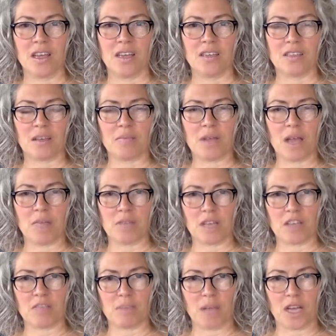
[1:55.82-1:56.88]
Sometimes I
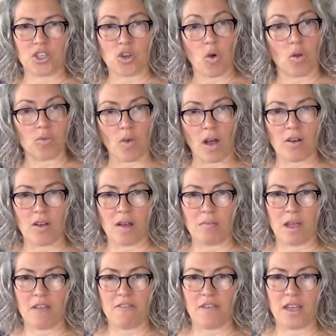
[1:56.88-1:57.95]
splash cold water on
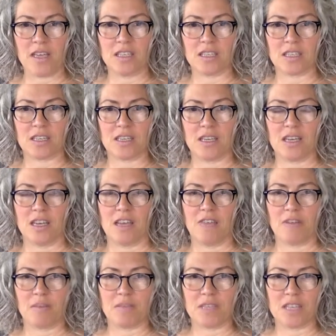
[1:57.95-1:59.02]
my face if
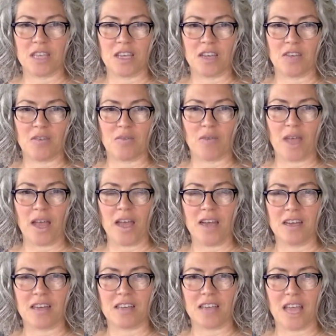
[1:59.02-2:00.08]
I'm seeing red
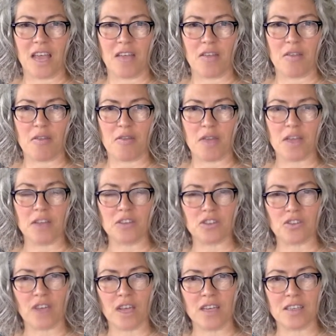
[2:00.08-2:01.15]
and can't think
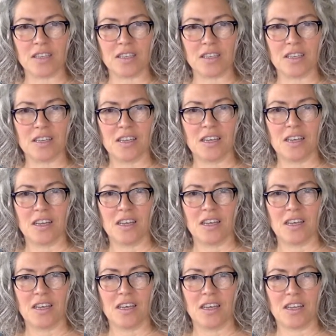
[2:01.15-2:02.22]
straight.
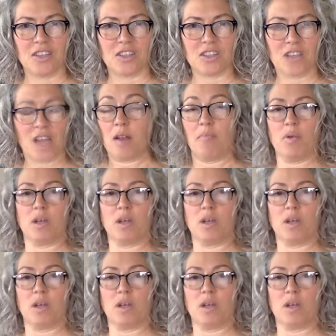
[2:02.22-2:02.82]
It just kind of